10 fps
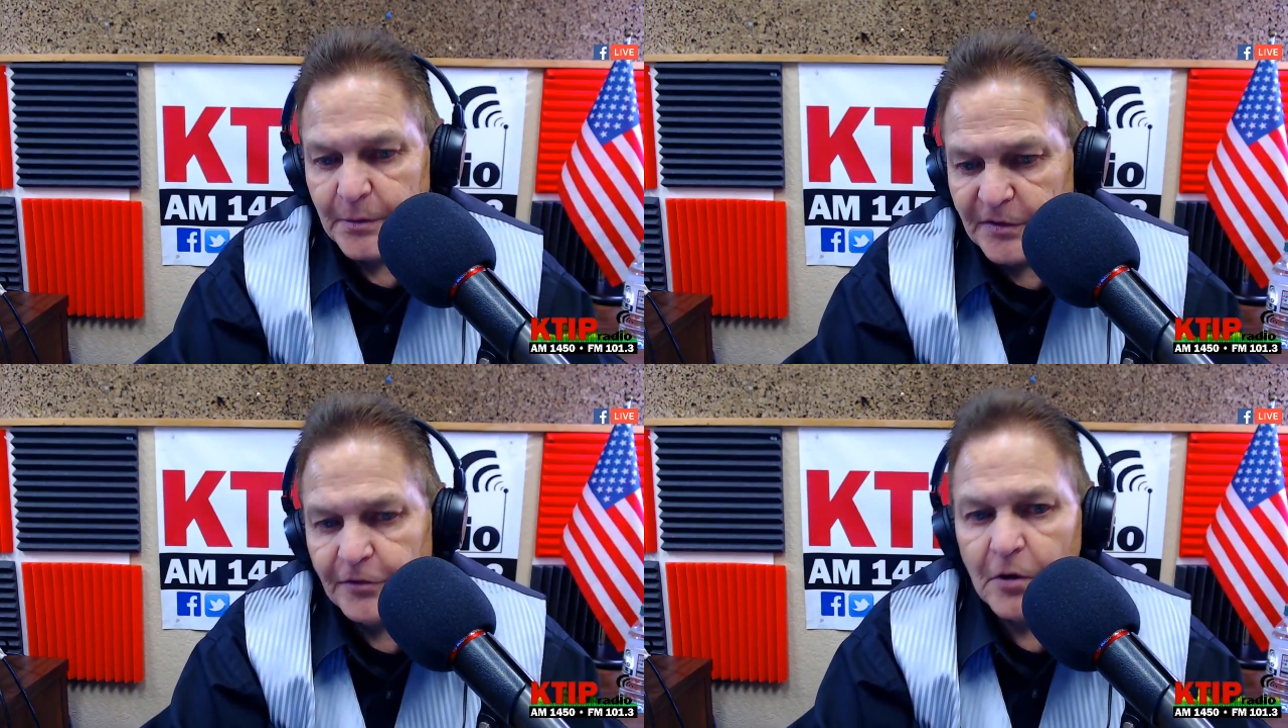
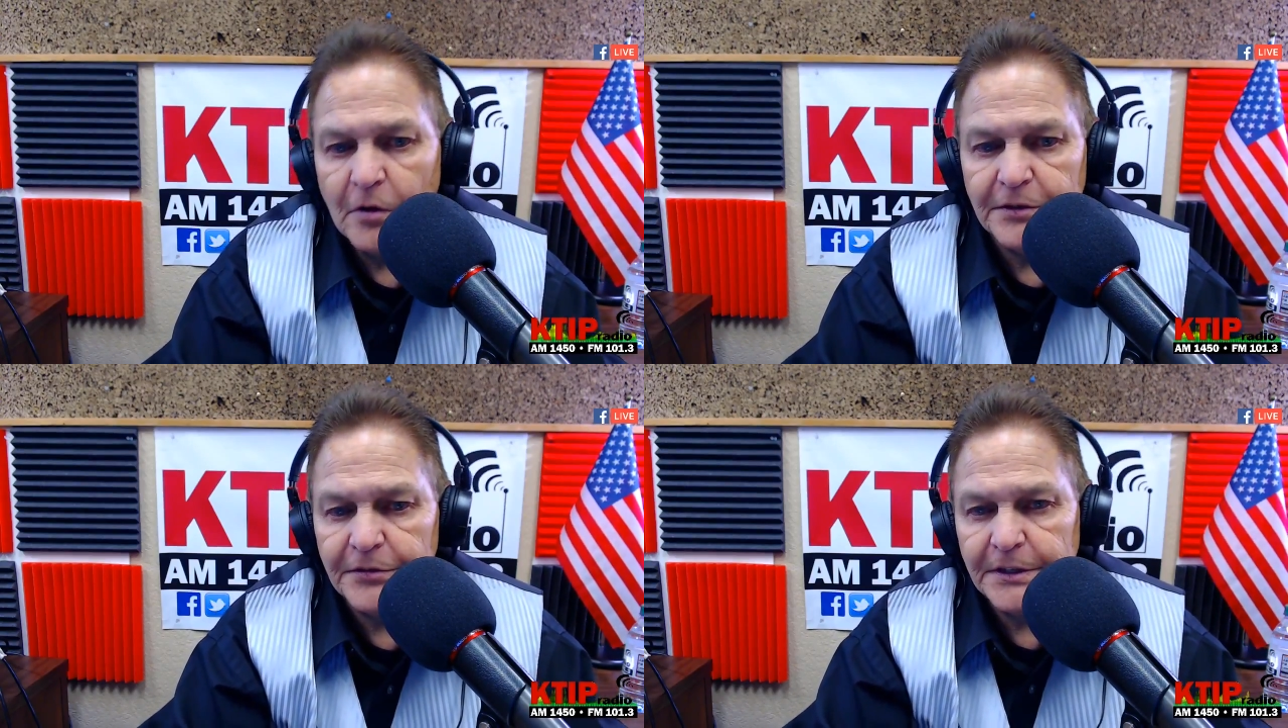them
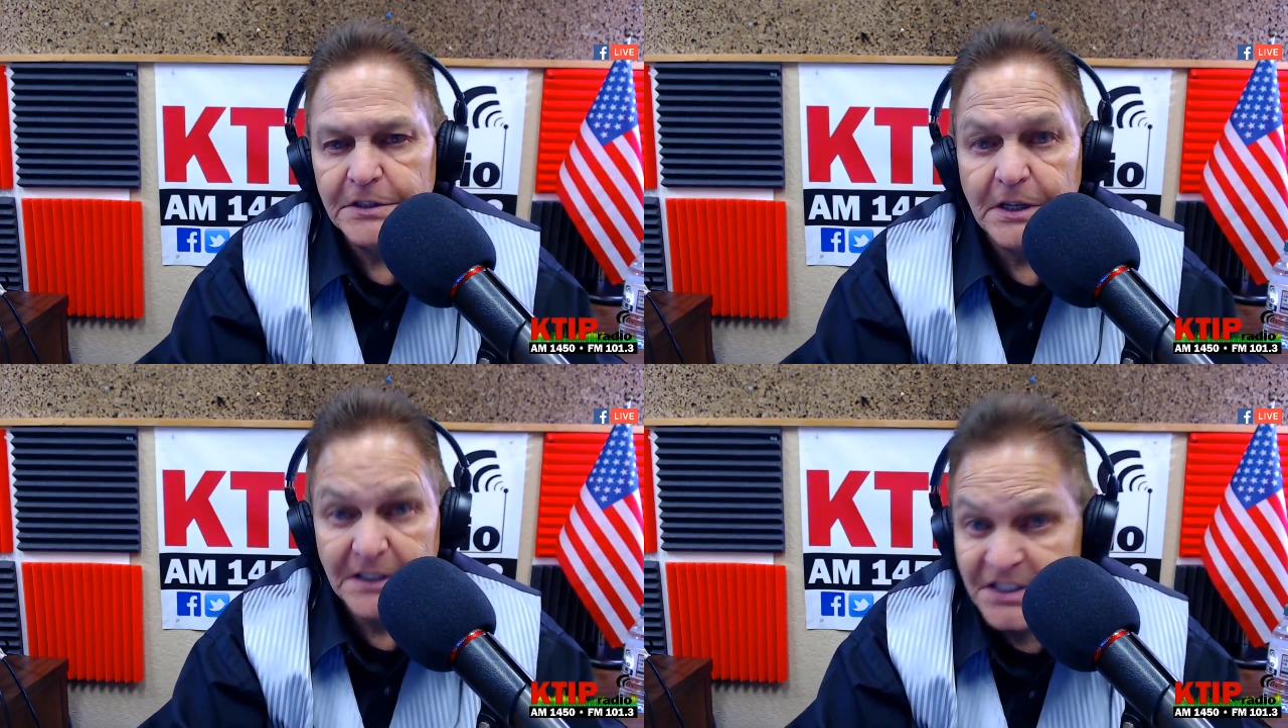involved in
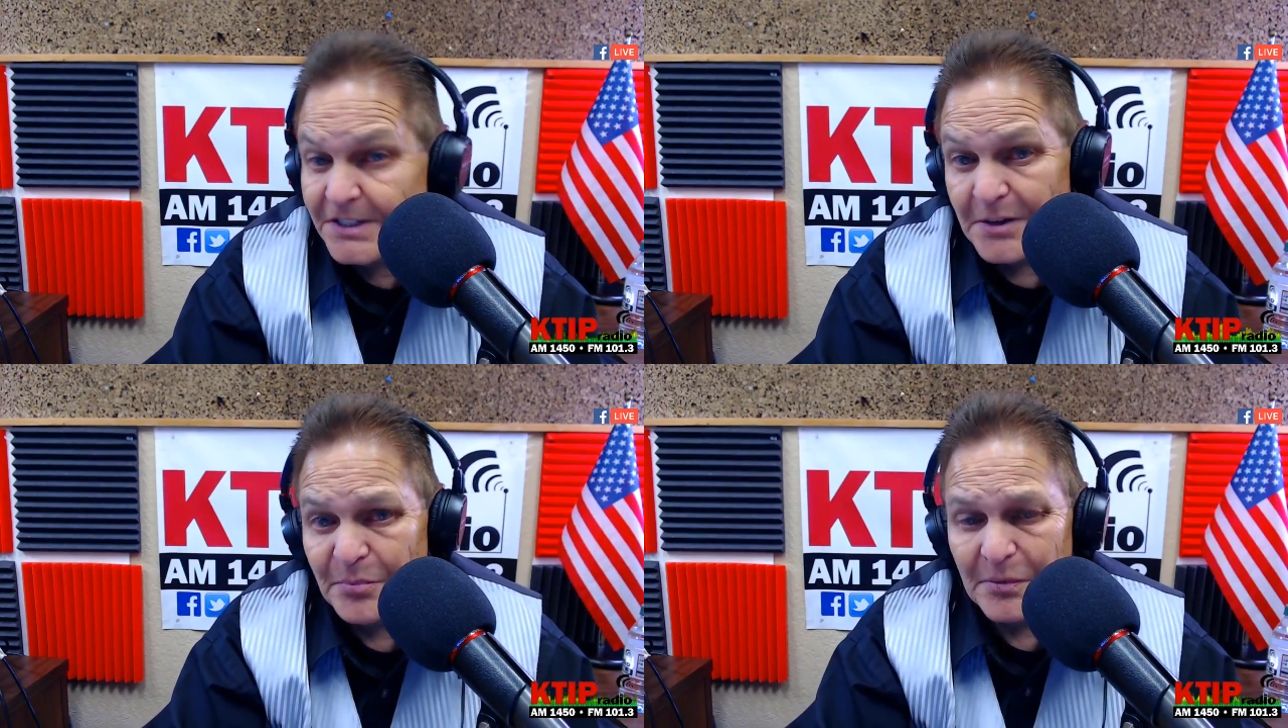things like
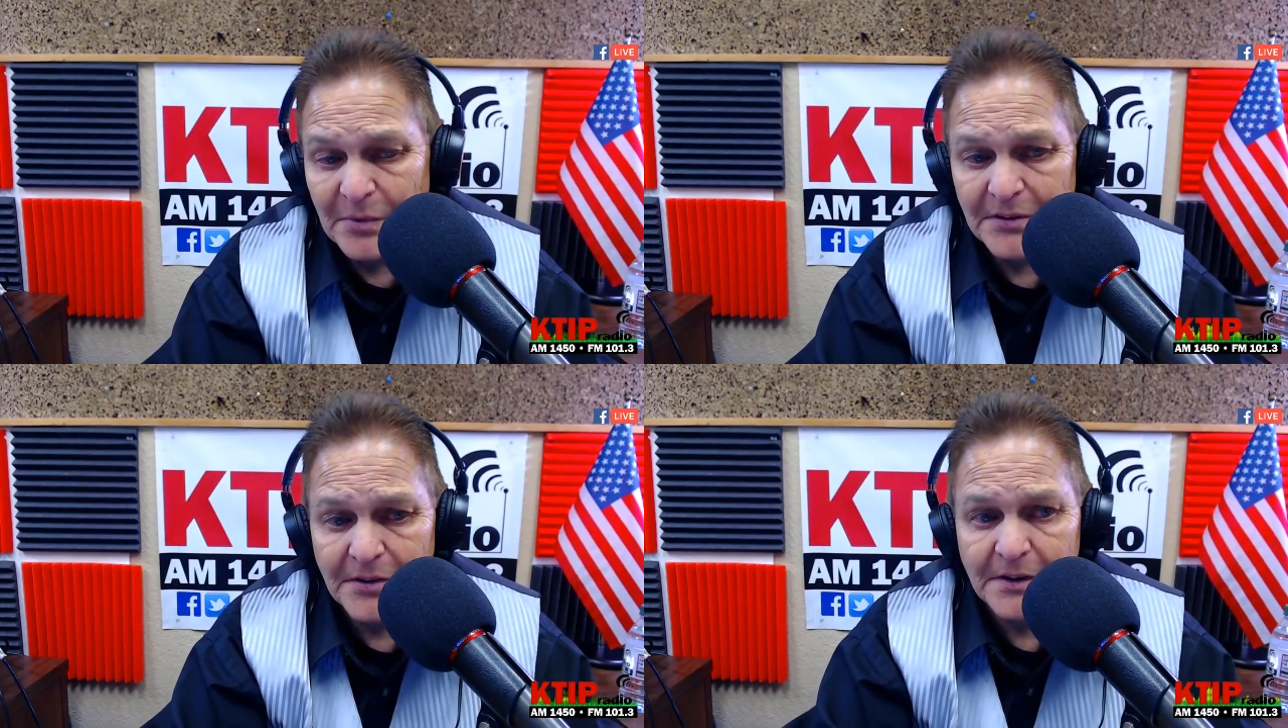Step
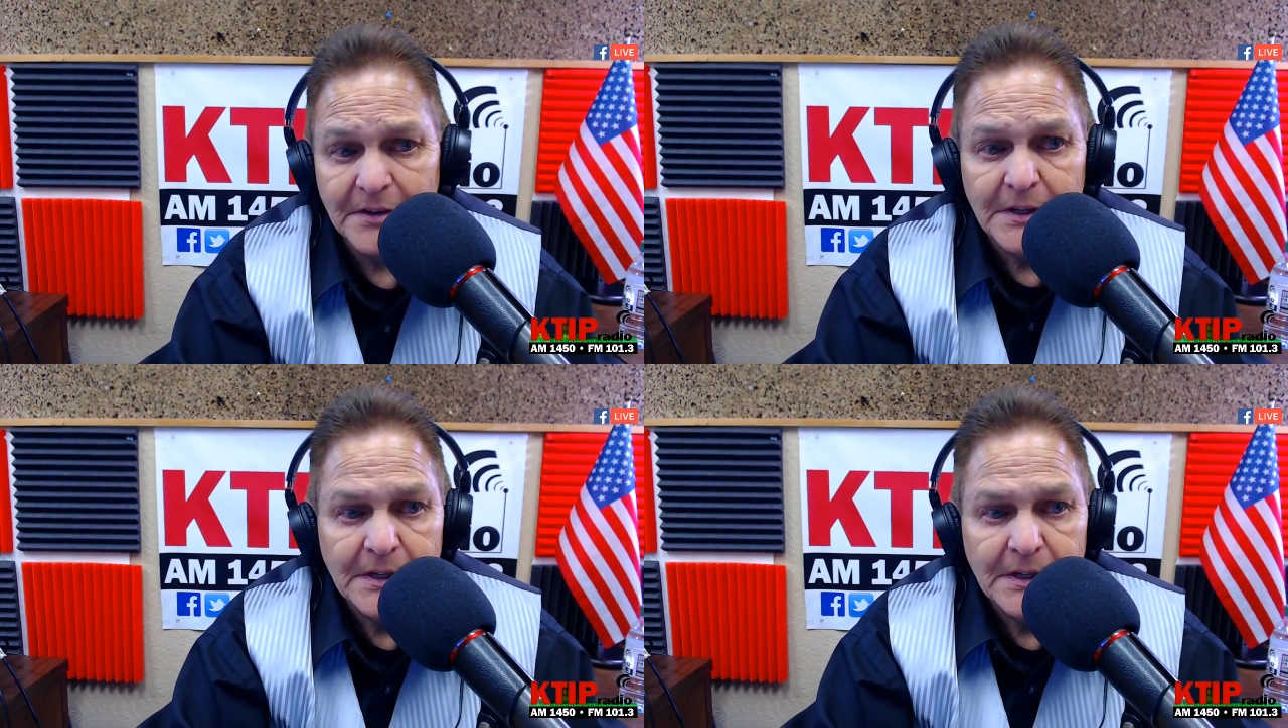Up, I thought,